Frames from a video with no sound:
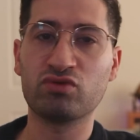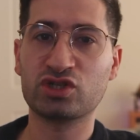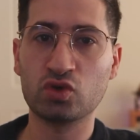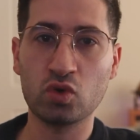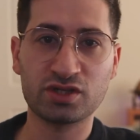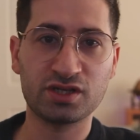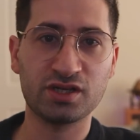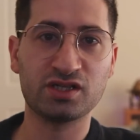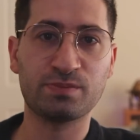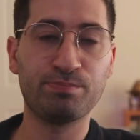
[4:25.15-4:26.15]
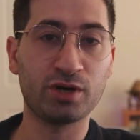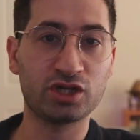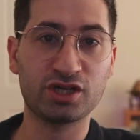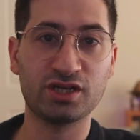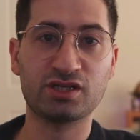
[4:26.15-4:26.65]
resources,
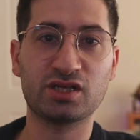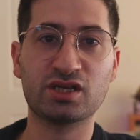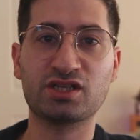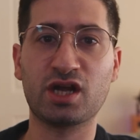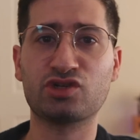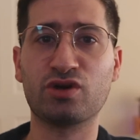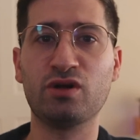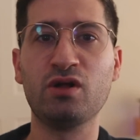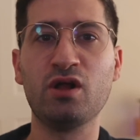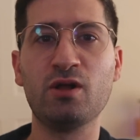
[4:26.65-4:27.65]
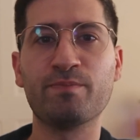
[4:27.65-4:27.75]
budgets, etc.